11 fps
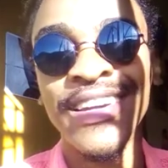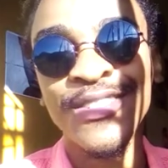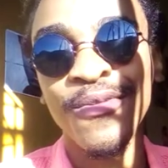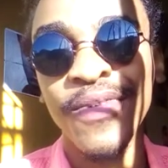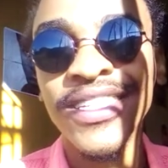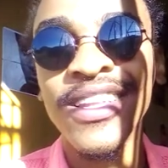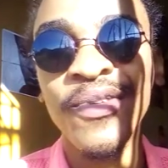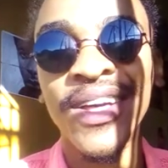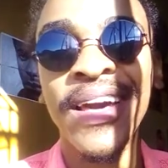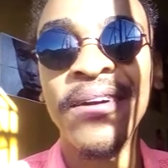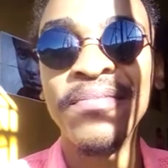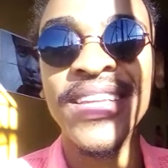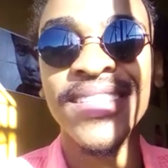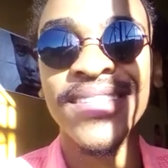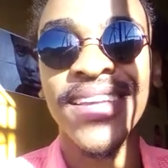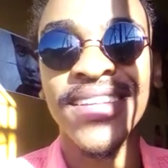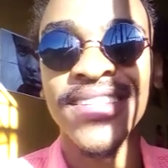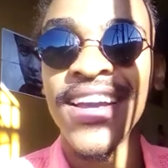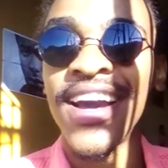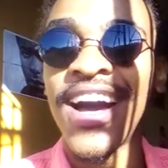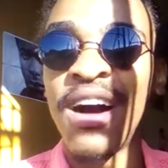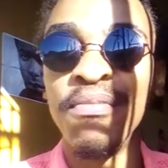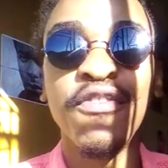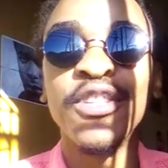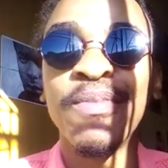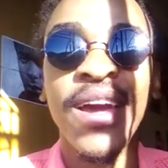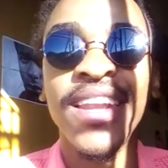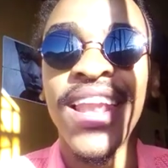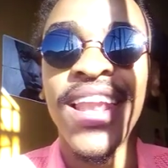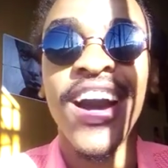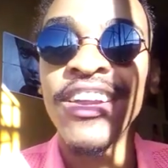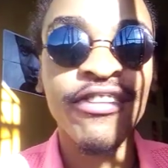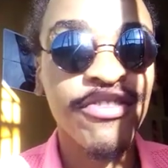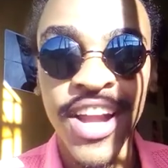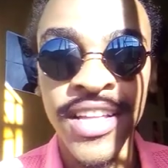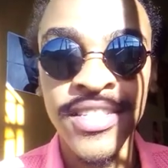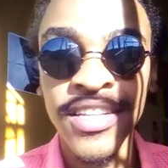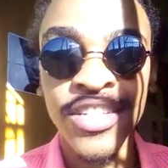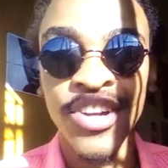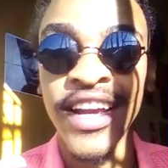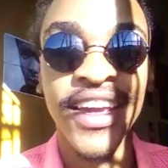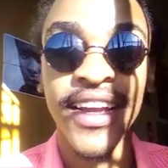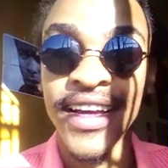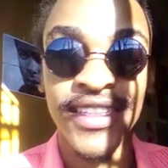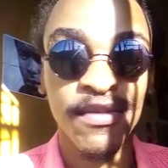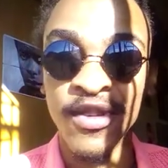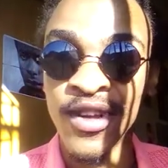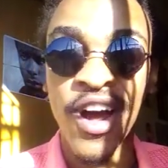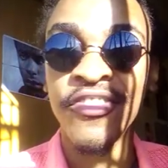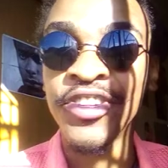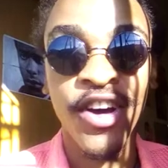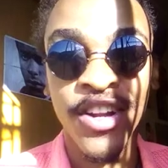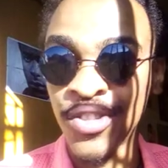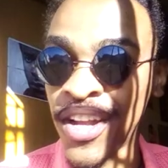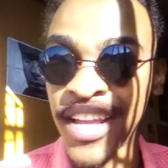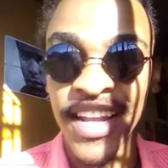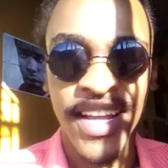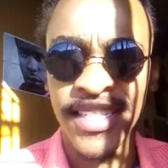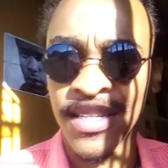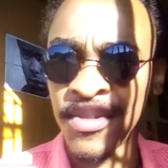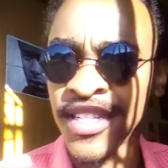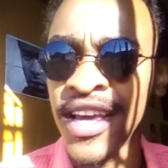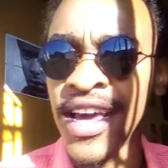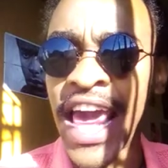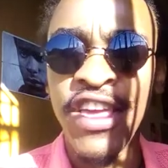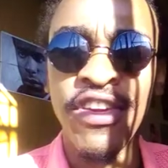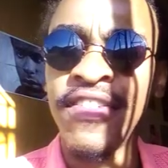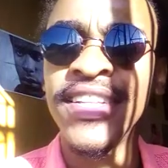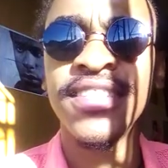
So basically what that means is if you spend like 100 rands trying to get customers, $100 trying to get customers, and you